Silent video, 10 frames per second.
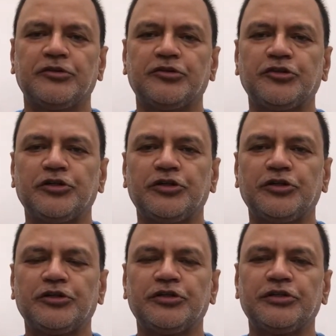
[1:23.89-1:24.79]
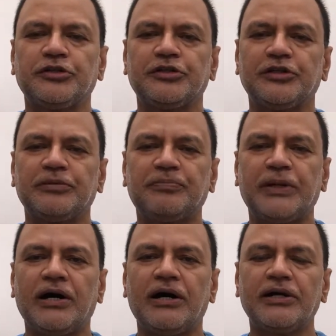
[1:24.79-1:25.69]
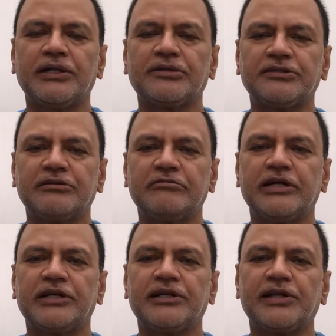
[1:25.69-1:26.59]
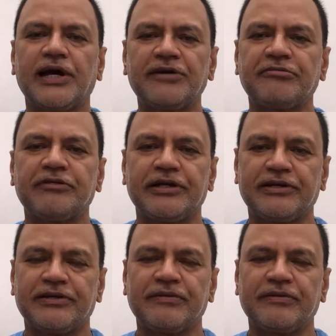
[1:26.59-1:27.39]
So the pran is the very life air.